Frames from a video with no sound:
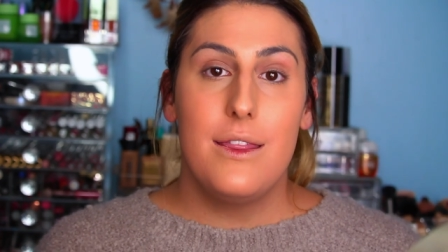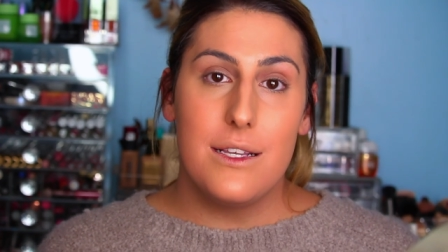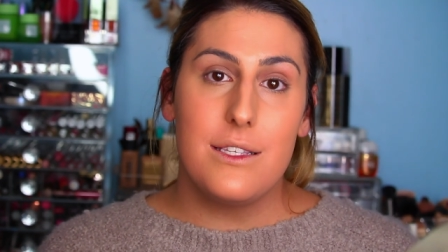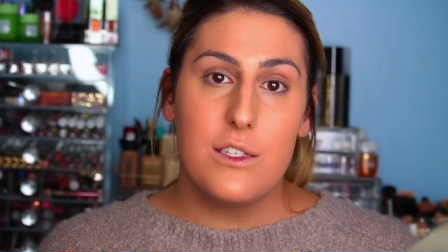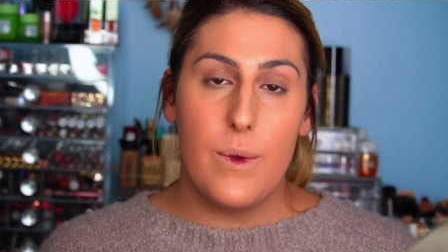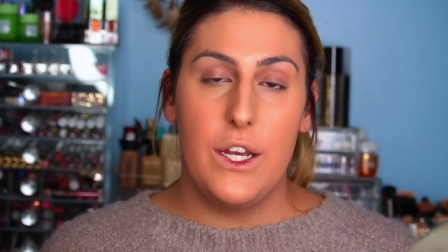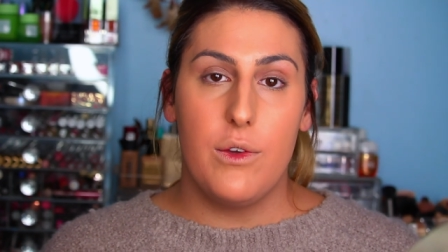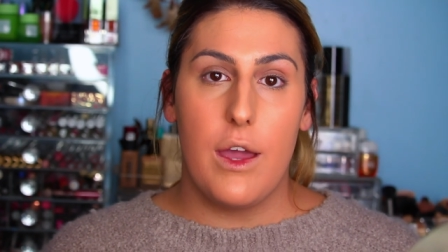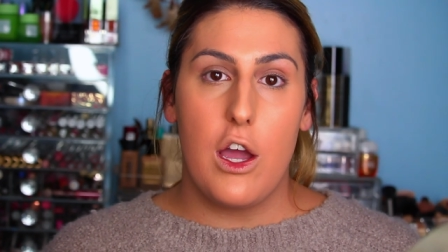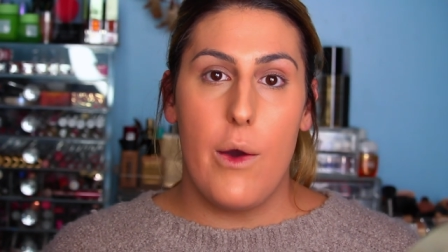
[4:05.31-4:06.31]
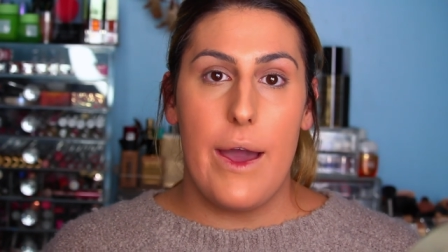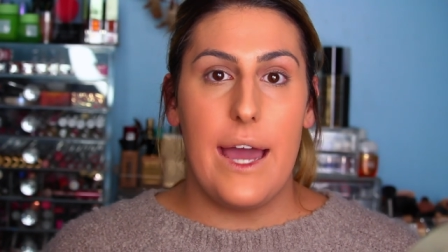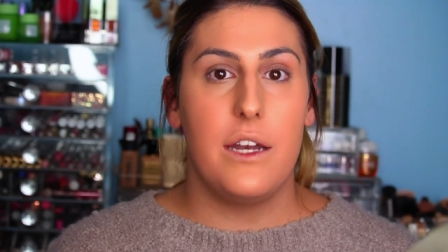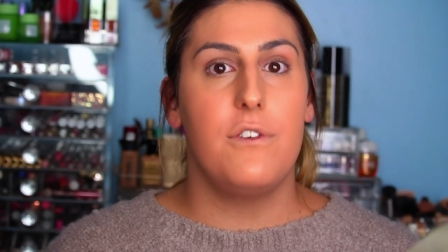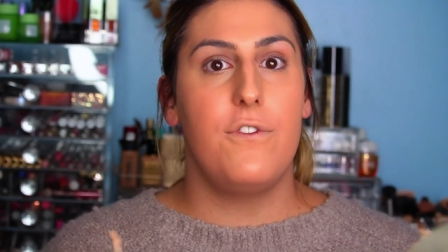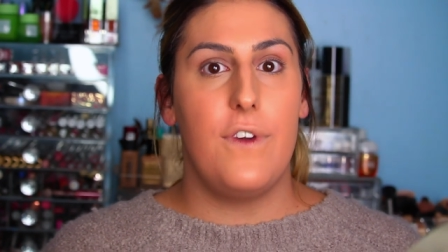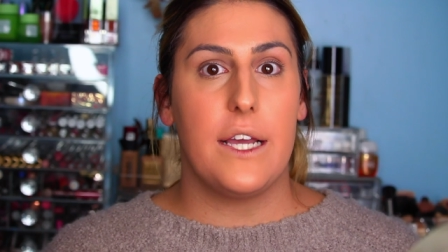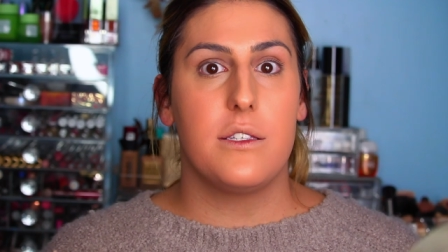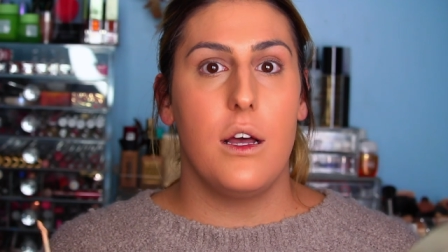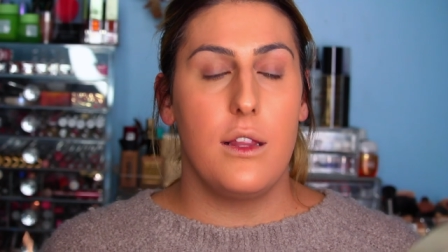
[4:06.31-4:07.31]
This is when you can go ahead and
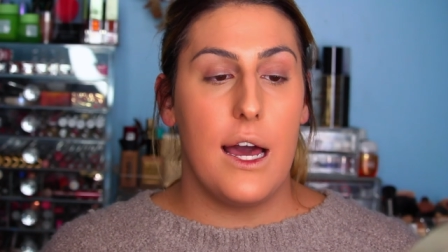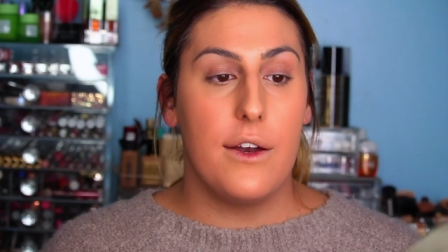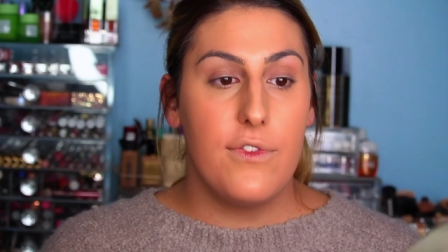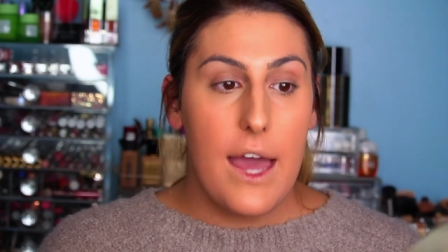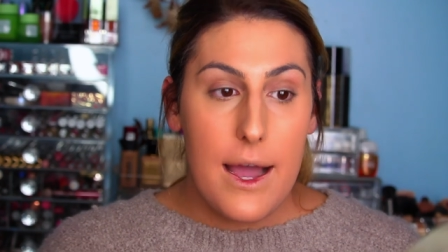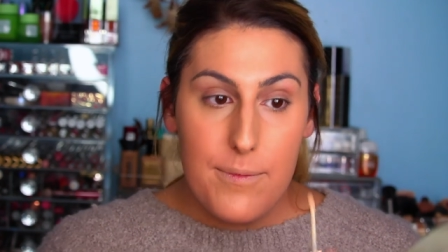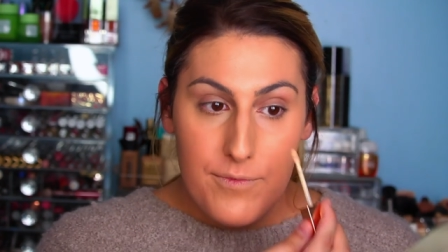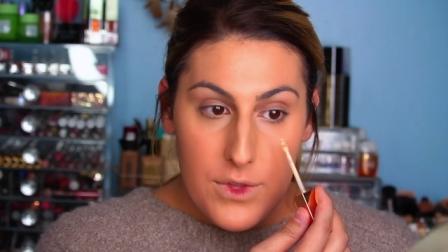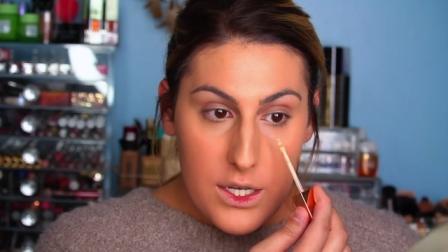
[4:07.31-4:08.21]
fix a lot of that.